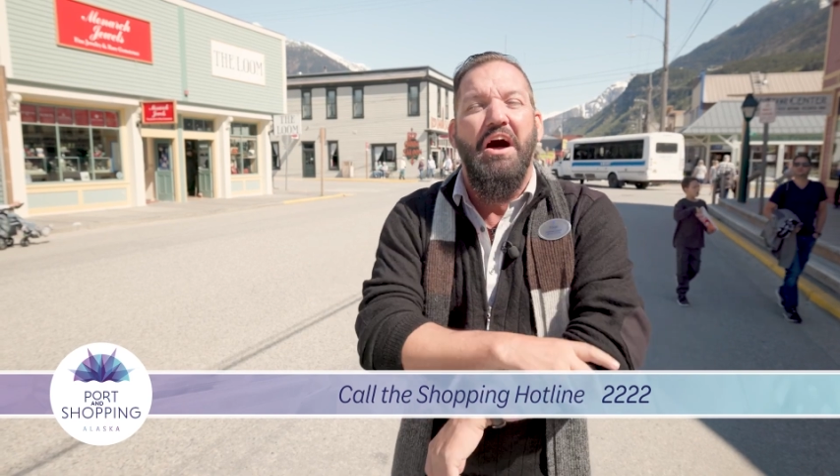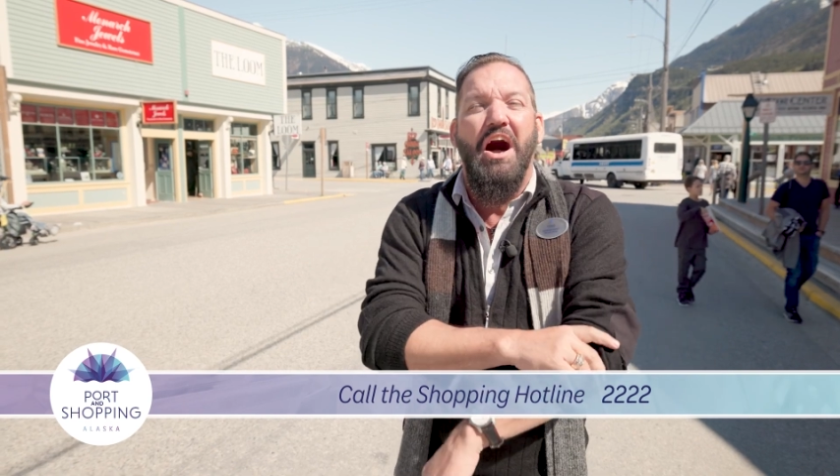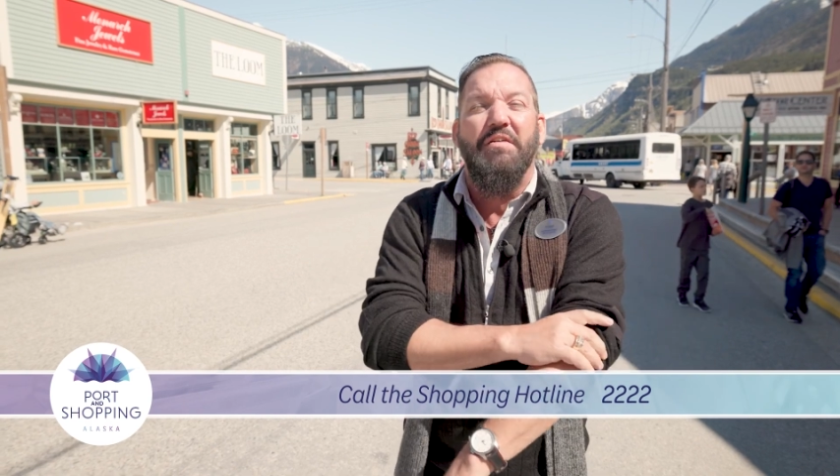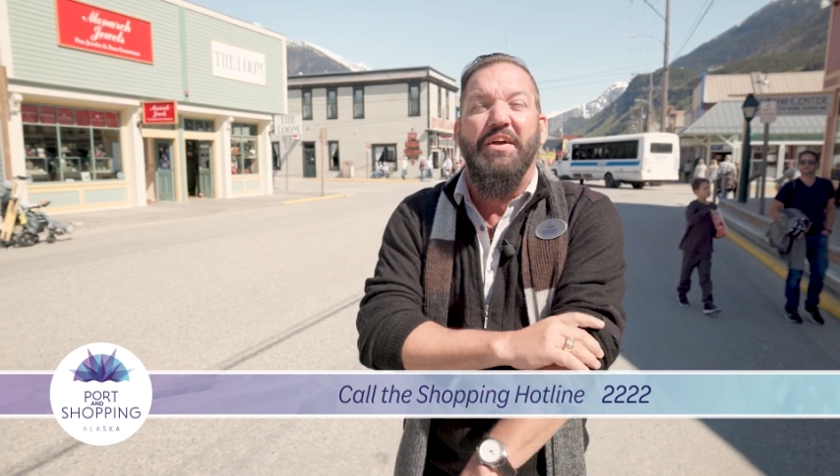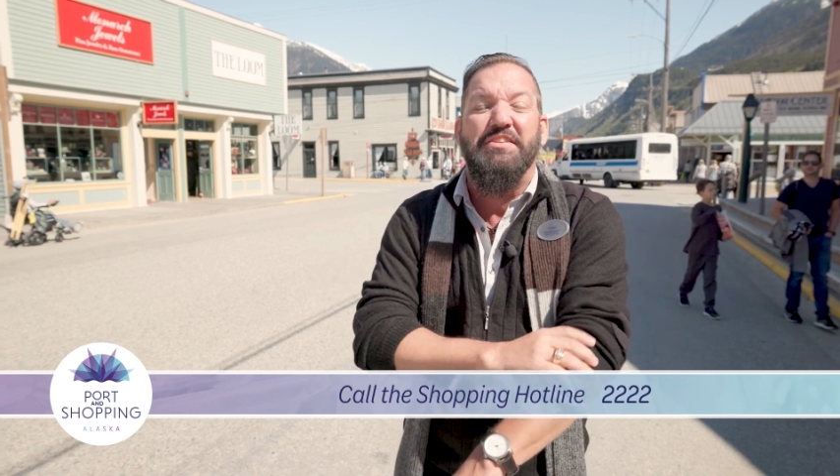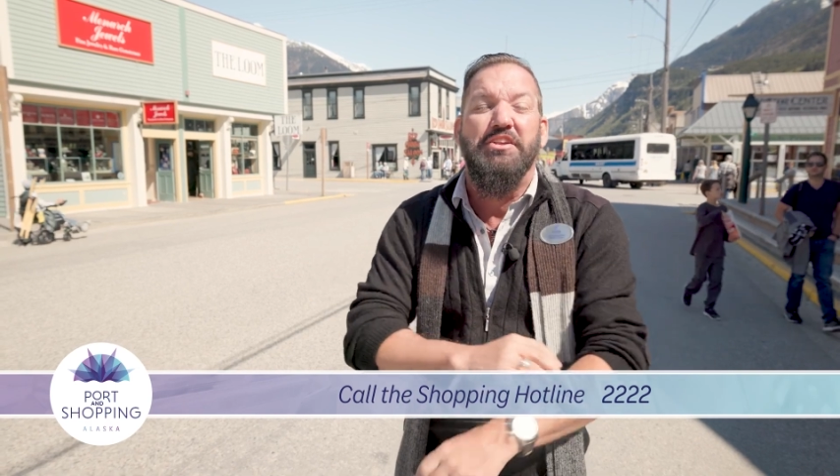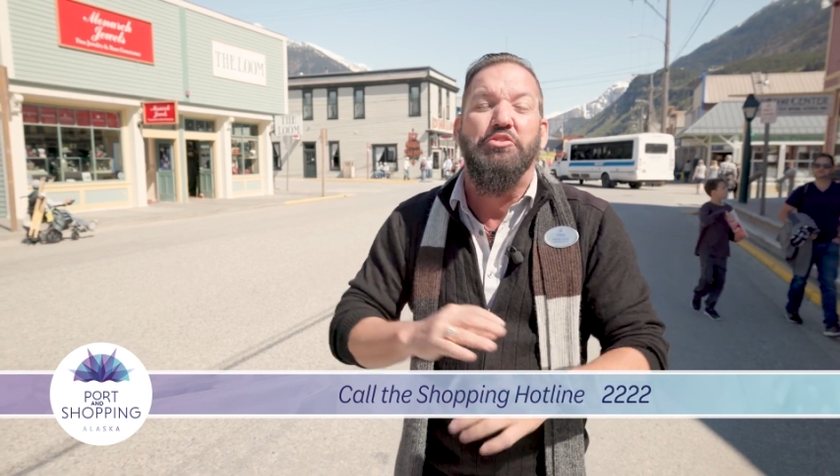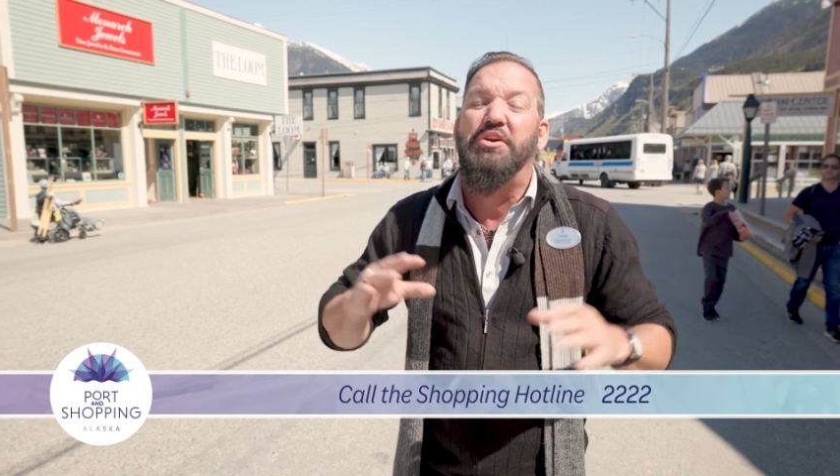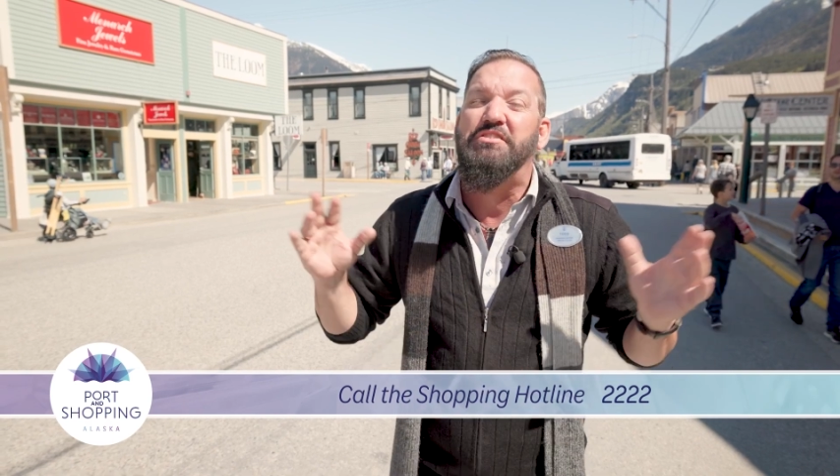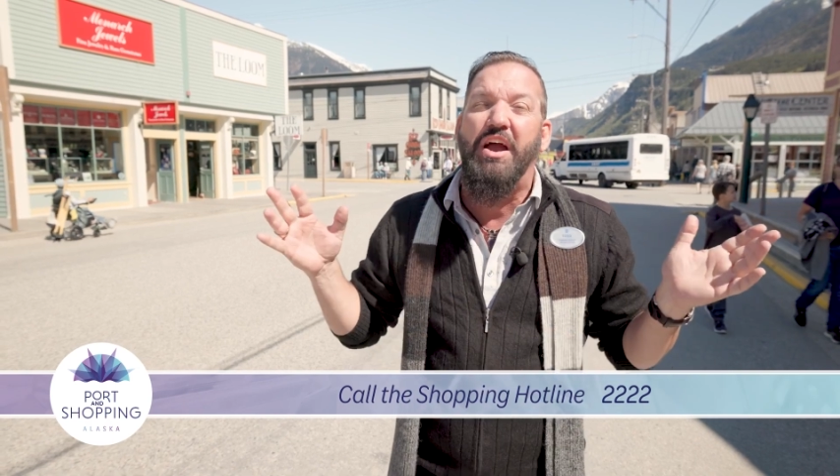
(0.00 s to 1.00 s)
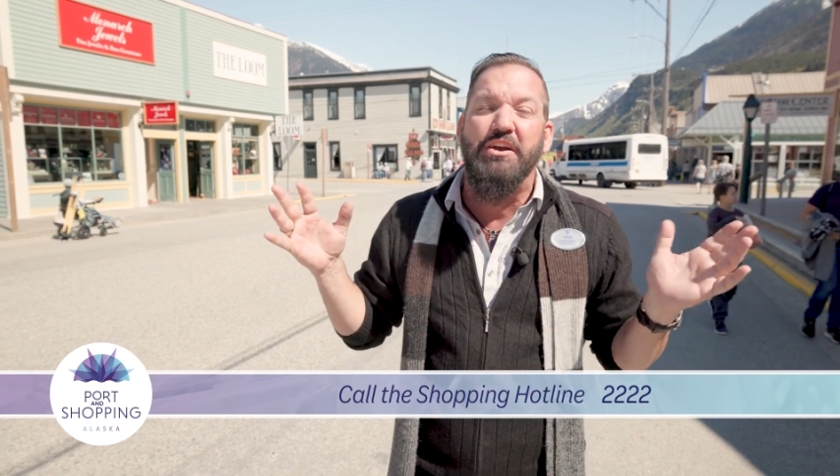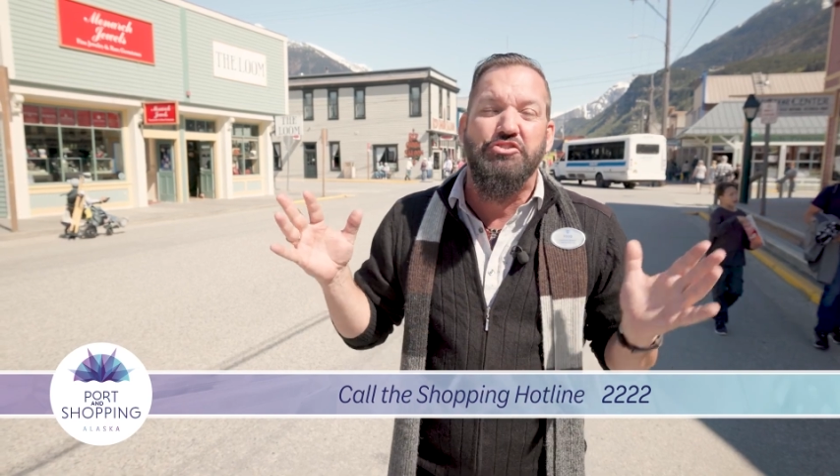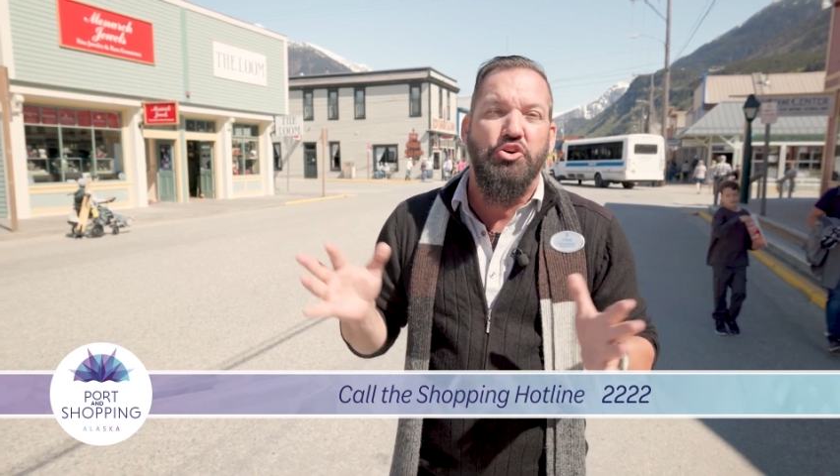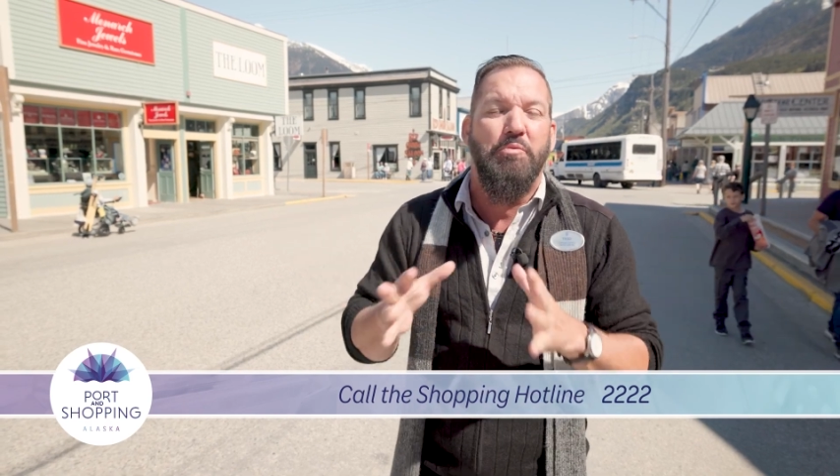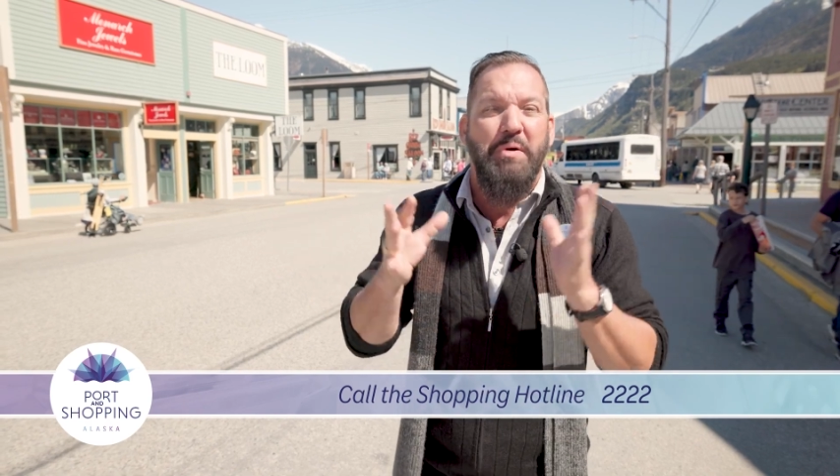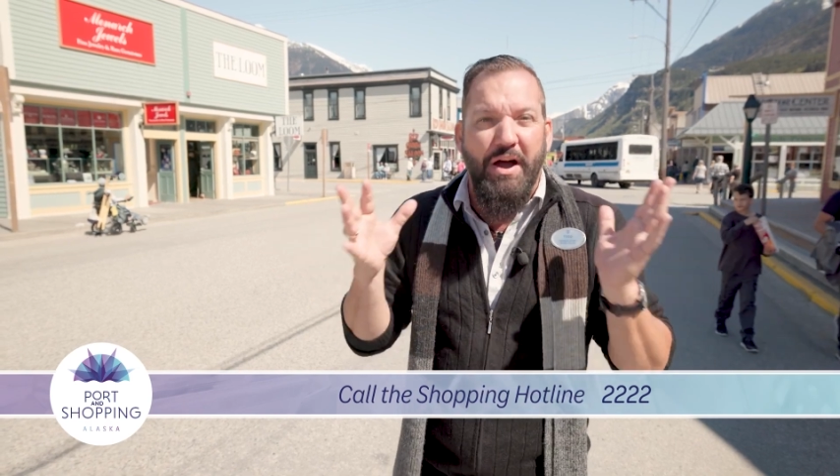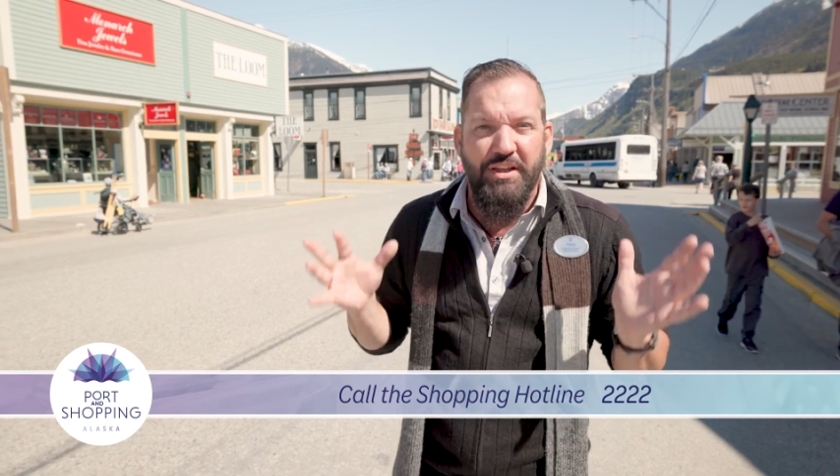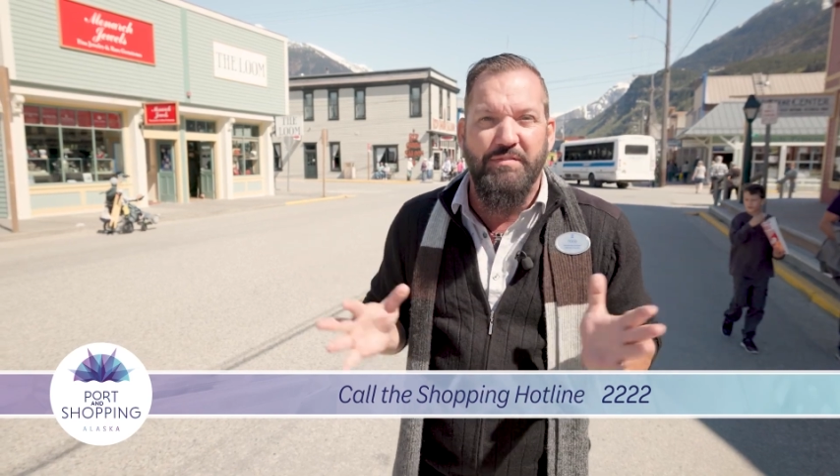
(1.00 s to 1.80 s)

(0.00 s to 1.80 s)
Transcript: and they do an entire show about